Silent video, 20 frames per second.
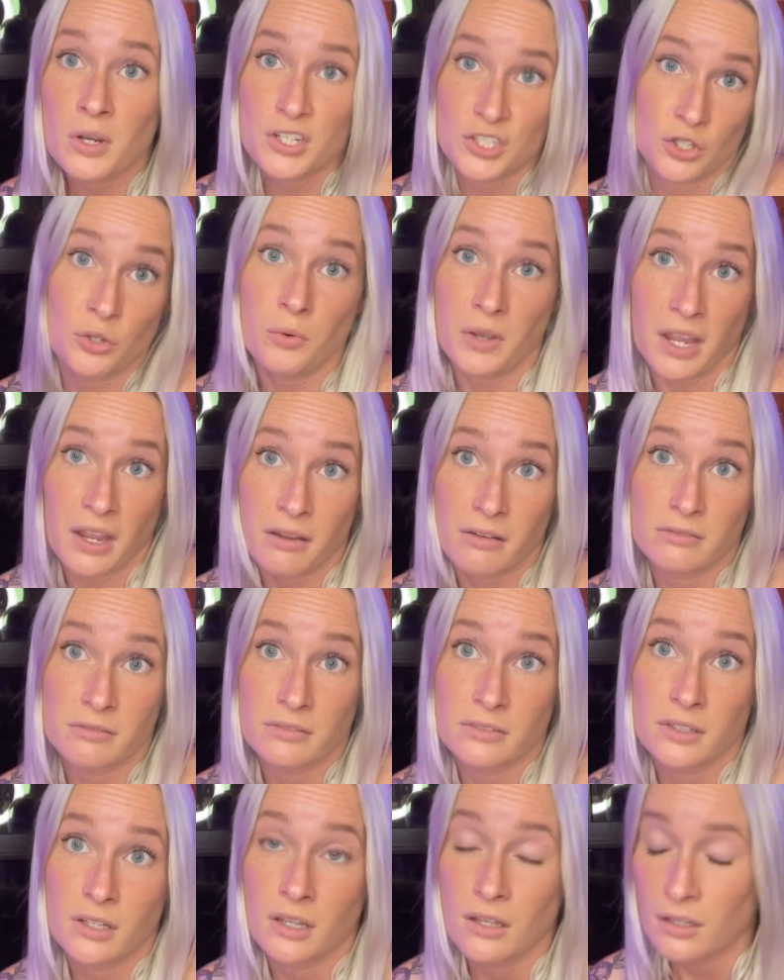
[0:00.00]
doing.
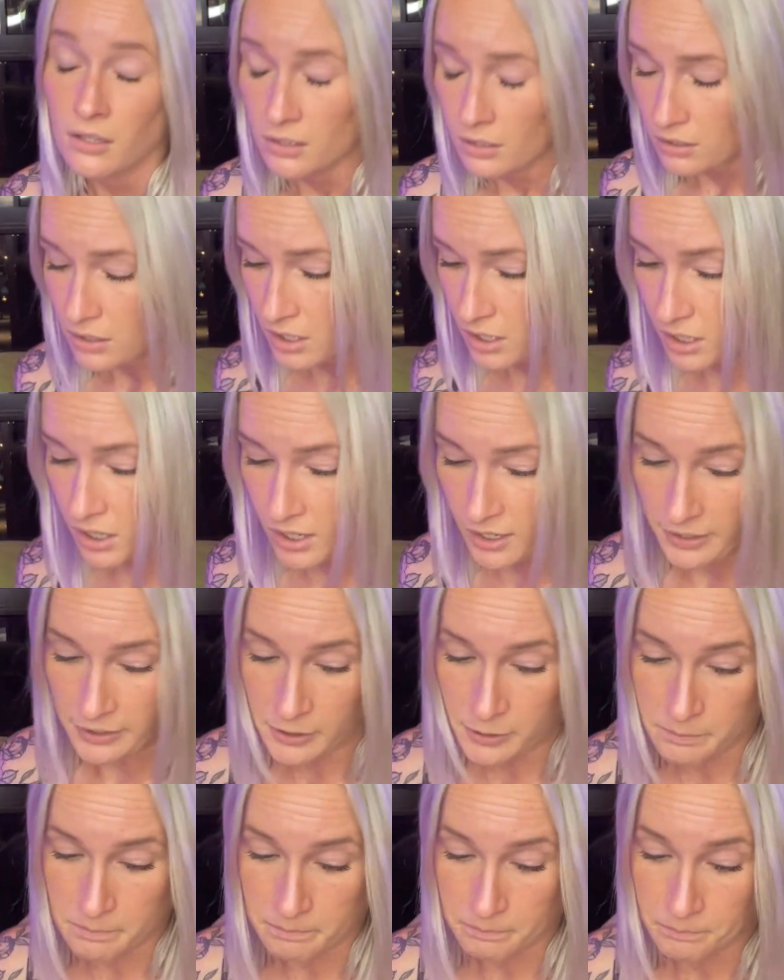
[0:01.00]

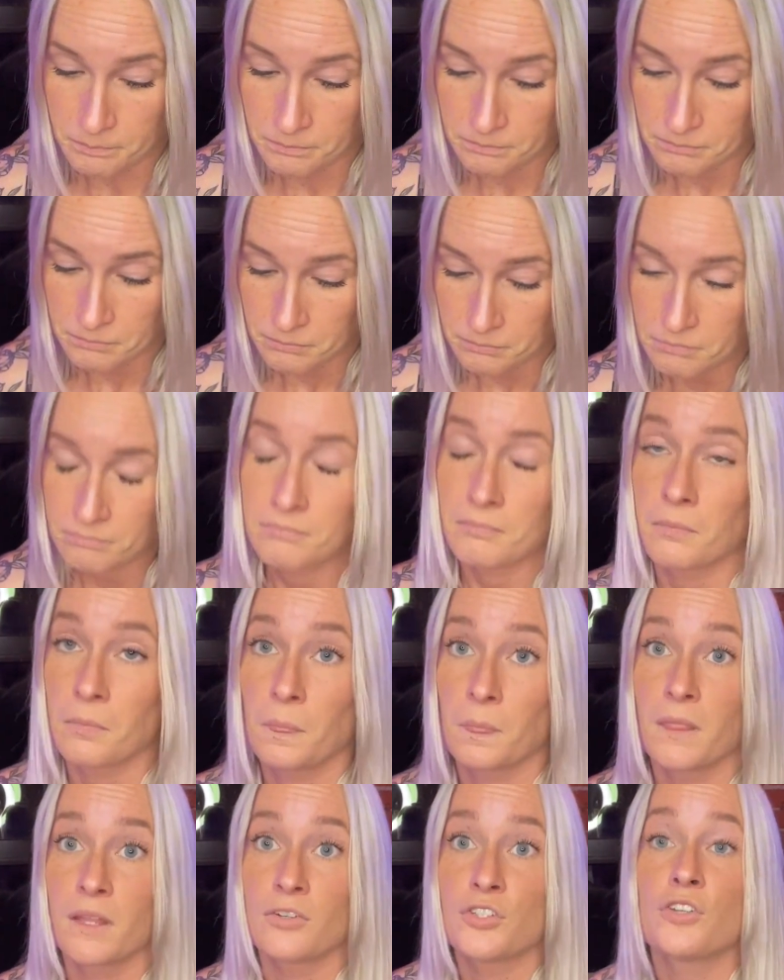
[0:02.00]
To
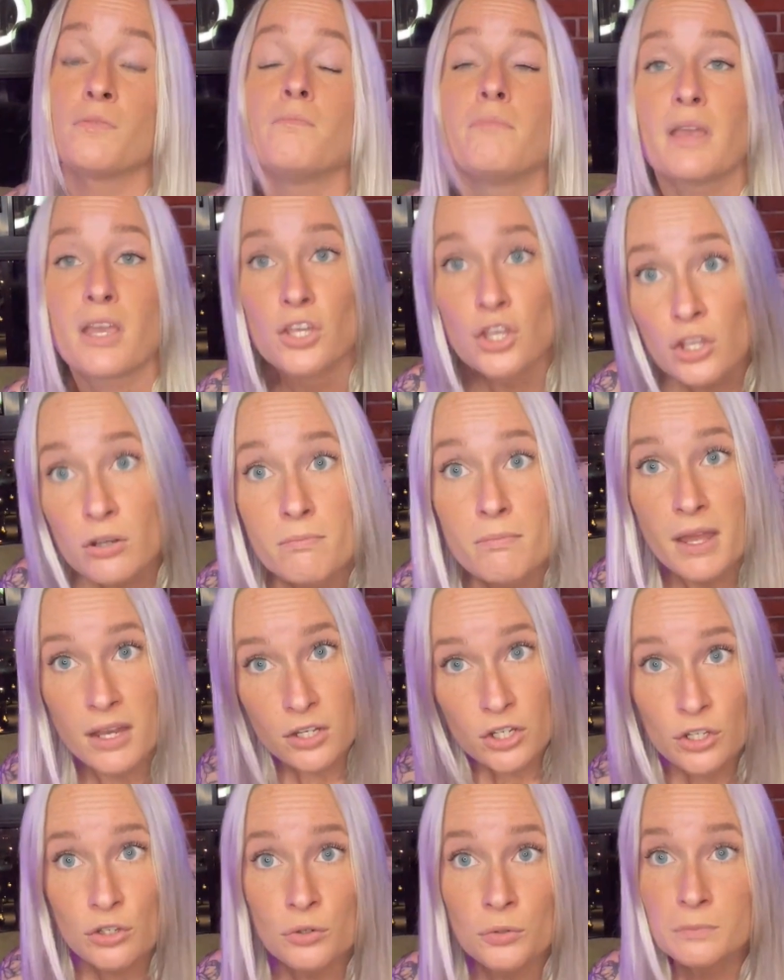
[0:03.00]
make your
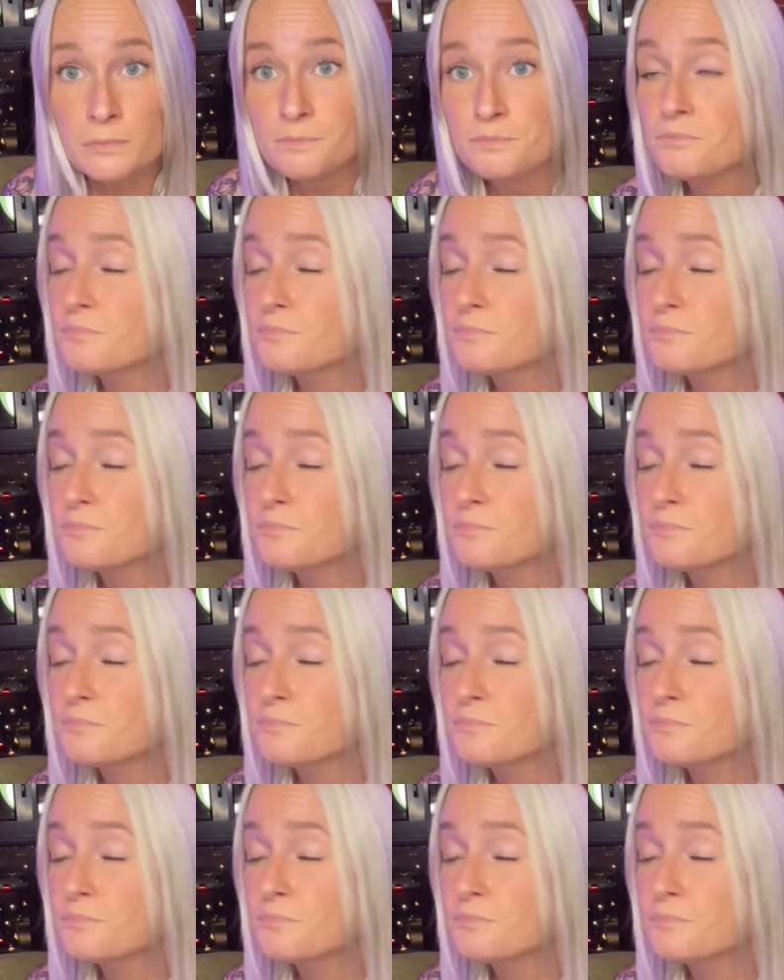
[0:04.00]
menu,